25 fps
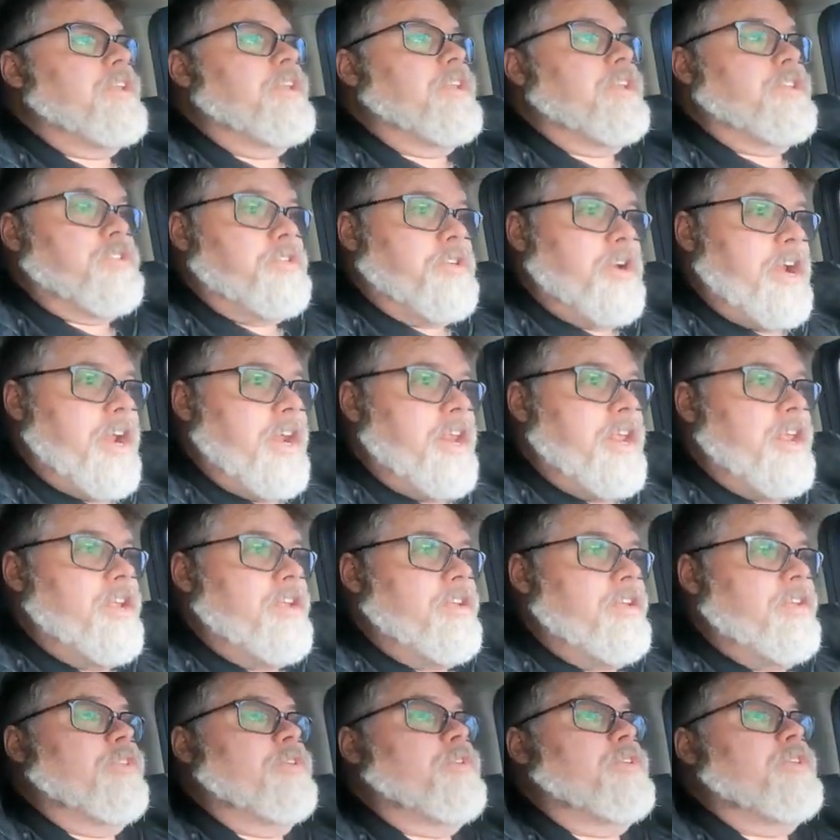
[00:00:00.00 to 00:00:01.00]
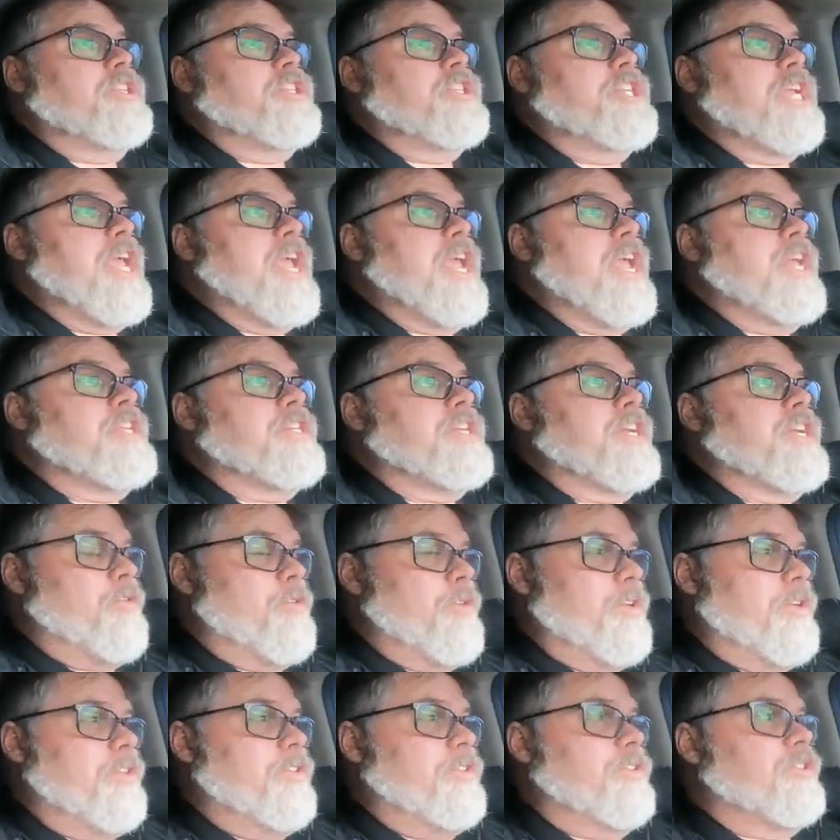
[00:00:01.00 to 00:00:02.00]
I did a tranny fluid change,
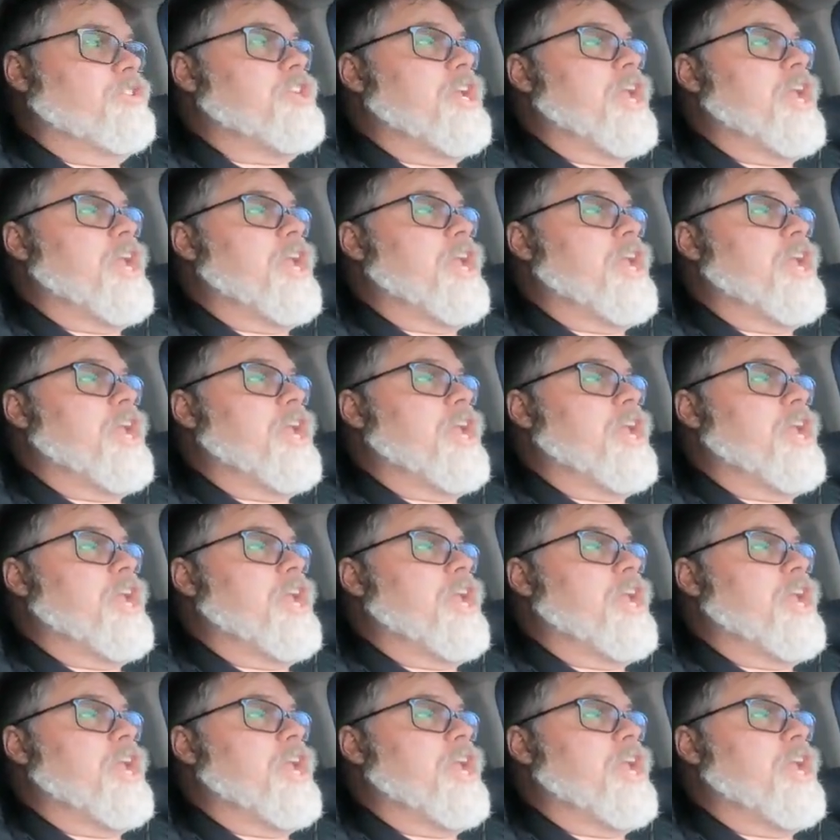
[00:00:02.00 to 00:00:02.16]
oil